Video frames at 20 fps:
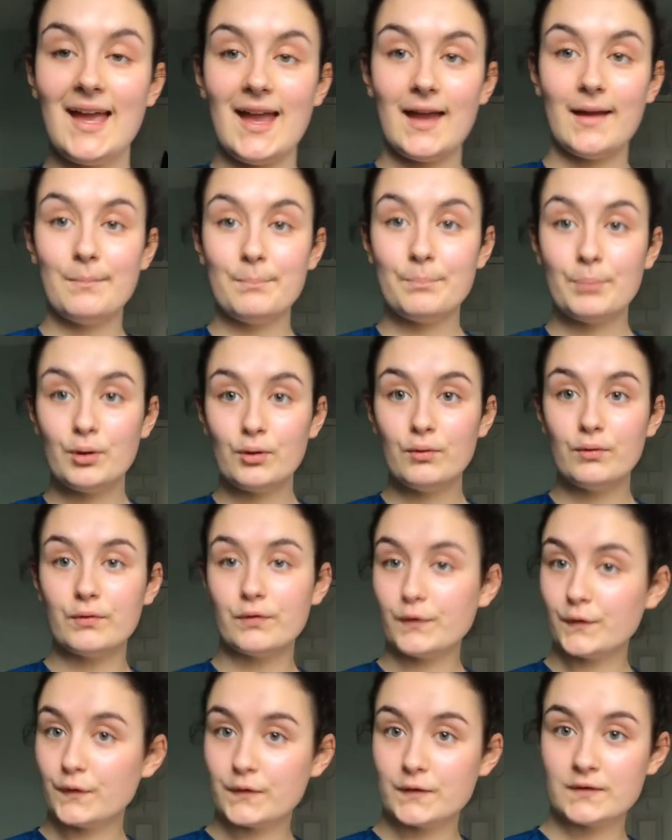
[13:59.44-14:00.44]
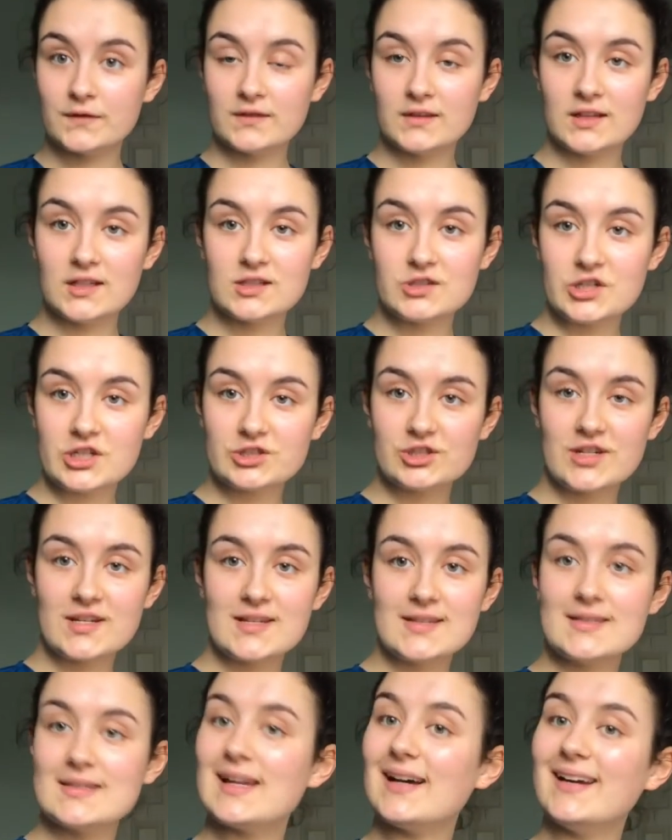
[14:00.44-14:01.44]
And poof, the injection
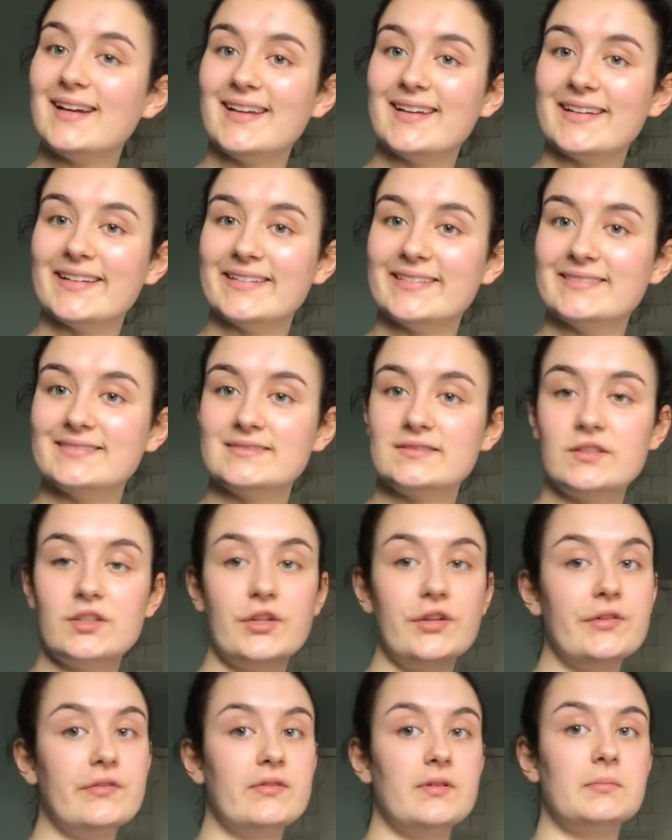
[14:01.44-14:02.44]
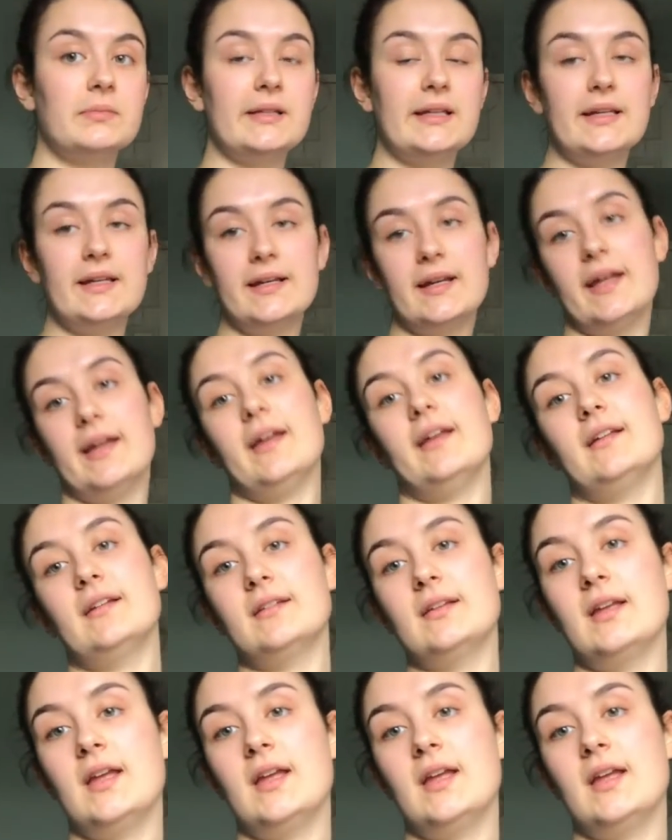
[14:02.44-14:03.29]
is done. You've completed it.